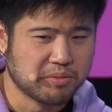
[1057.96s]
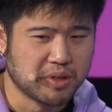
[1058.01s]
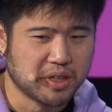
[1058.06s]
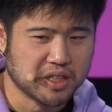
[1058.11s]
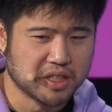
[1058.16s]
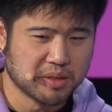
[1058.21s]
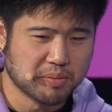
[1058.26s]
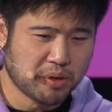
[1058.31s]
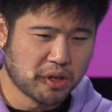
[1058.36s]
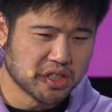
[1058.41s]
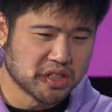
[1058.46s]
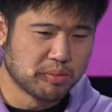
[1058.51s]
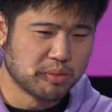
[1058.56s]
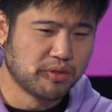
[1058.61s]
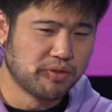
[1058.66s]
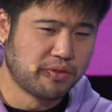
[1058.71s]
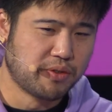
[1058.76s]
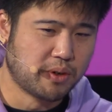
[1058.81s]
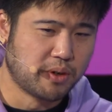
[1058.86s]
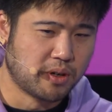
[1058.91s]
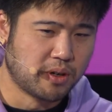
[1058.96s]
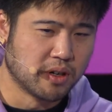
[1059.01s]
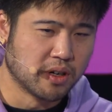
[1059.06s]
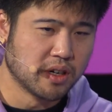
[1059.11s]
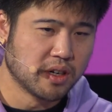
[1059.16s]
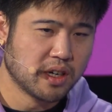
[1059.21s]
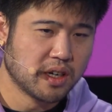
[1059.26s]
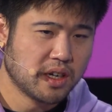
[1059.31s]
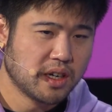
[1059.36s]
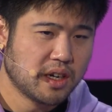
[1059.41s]
but is it possible for
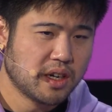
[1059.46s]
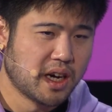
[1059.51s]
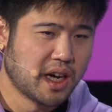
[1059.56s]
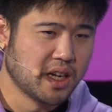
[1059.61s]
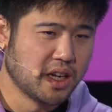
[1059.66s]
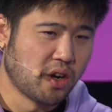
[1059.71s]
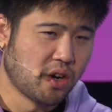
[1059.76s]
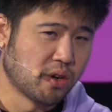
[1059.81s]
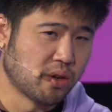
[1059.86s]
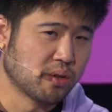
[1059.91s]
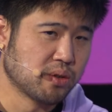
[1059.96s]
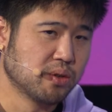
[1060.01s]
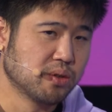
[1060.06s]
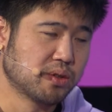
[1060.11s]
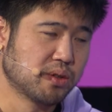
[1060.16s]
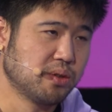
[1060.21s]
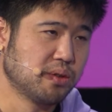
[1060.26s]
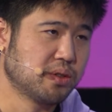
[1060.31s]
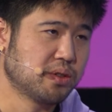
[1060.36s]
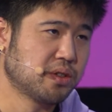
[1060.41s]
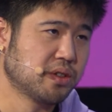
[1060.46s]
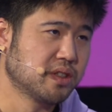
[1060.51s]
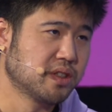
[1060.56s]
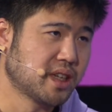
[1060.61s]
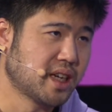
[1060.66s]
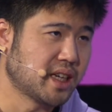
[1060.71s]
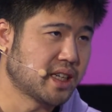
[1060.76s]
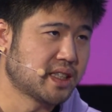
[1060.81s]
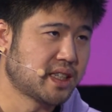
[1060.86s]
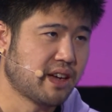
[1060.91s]
other Oracle solutions,
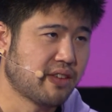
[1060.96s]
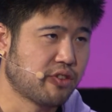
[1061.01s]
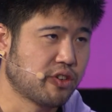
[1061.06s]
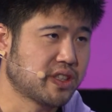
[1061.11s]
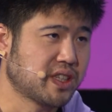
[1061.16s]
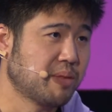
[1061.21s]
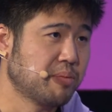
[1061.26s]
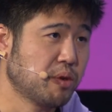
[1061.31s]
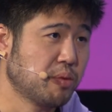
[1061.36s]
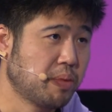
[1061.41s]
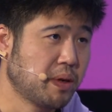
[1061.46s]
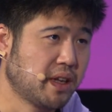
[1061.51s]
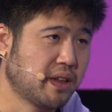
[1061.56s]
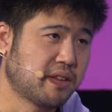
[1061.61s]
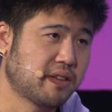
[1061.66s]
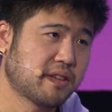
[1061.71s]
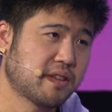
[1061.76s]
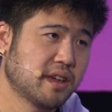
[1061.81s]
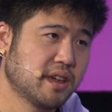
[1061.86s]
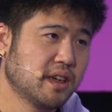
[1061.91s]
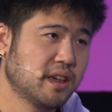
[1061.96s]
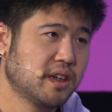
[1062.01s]
like, say, for example, Pyth,